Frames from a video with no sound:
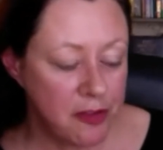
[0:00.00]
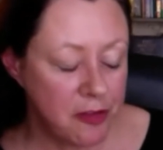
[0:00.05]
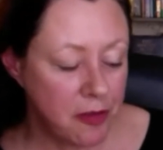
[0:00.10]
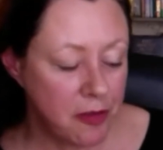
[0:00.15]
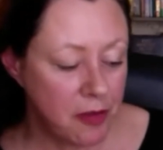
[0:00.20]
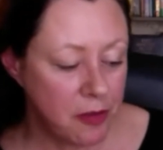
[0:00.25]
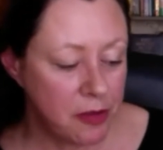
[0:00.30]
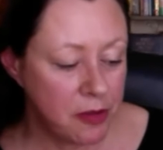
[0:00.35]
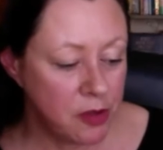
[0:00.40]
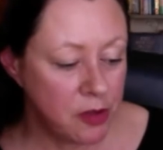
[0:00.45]

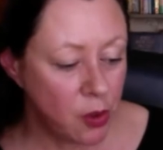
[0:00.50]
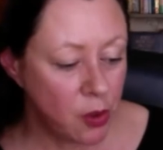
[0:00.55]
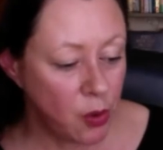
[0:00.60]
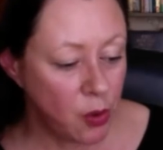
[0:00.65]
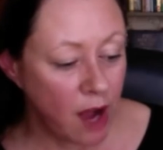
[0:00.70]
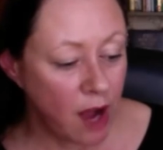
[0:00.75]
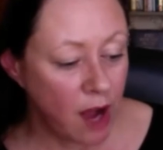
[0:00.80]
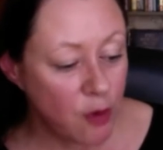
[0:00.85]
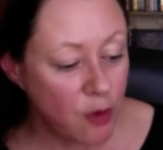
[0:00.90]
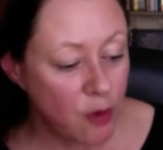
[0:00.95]

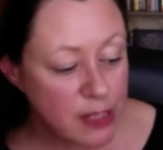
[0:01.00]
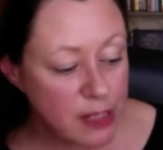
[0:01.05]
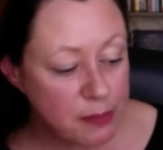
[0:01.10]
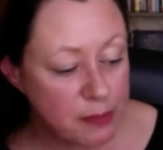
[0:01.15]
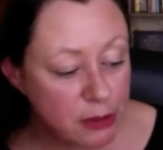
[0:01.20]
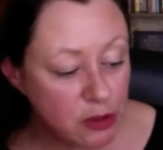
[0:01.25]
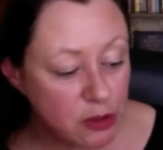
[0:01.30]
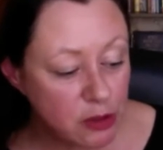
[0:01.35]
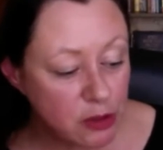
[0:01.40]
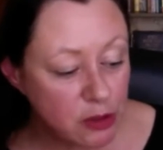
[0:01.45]
I've always
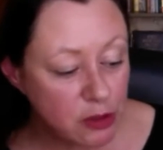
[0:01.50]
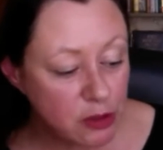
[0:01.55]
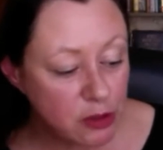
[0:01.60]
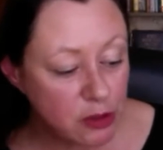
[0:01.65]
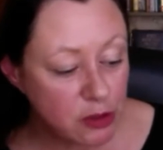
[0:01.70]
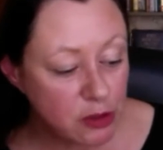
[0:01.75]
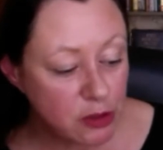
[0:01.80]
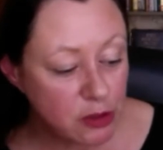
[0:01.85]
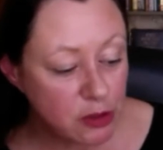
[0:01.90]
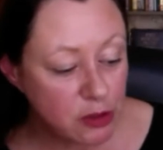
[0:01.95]
built my
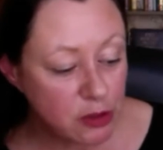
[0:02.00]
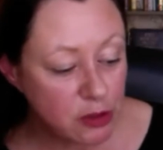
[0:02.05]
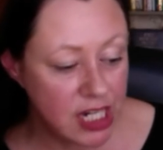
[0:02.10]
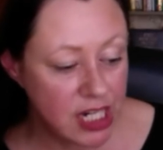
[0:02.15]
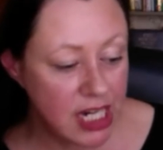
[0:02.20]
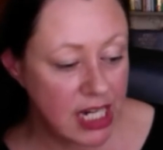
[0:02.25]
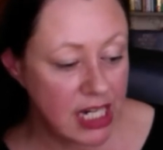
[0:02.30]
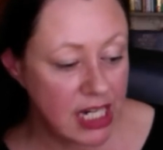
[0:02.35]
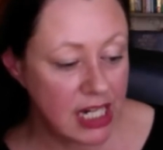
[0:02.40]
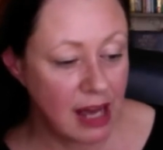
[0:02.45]
writing
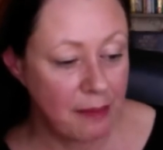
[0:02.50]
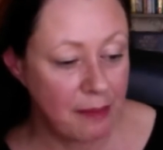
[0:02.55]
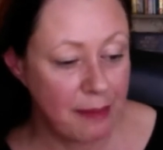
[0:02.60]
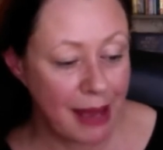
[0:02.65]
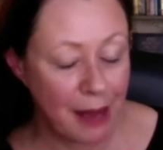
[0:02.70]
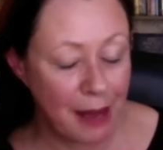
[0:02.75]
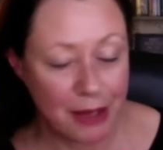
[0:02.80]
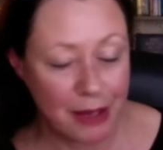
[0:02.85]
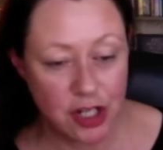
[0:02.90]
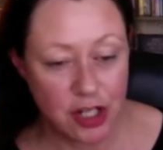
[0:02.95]
routine
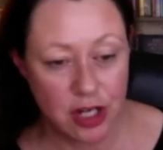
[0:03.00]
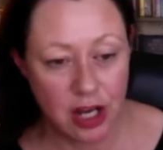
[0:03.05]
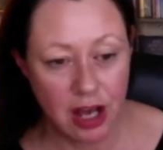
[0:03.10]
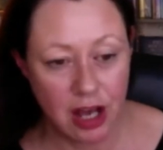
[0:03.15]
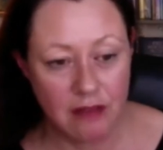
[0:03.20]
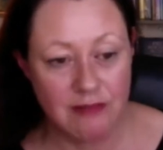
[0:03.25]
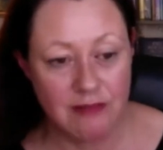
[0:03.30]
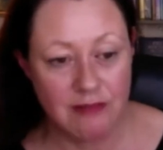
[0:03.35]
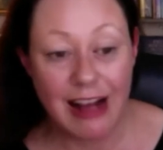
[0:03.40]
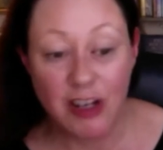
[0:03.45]

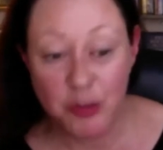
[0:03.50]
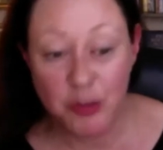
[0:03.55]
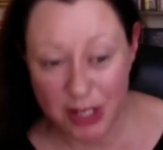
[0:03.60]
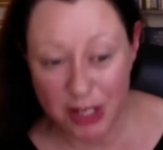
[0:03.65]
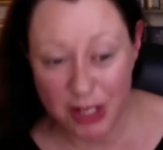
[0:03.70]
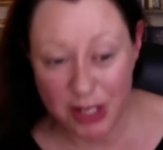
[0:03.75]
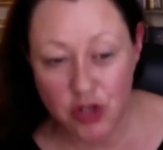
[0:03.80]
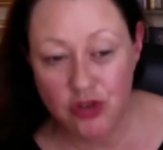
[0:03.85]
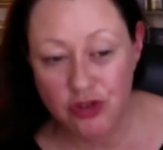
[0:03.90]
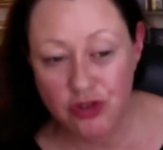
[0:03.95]
around my
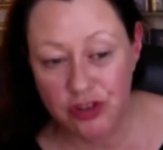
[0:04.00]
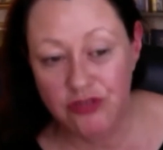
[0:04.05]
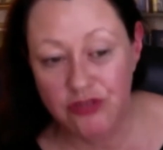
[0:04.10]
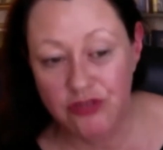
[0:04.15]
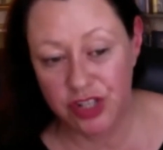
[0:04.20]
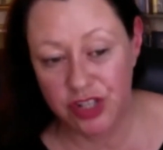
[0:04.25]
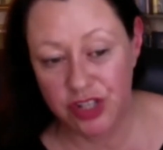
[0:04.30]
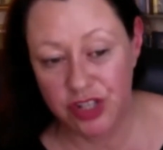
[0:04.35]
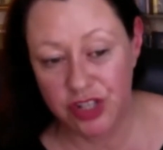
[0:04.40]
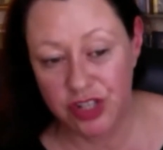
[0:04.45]
children's
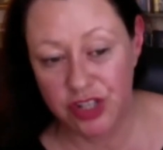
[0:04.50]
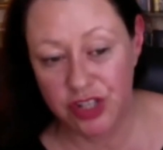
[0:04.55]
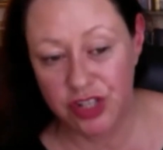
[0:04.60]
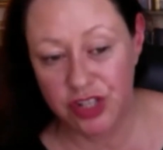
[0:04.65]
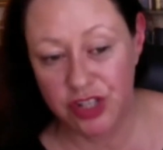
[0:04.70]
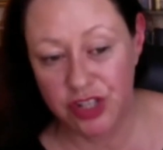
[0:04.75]
routines.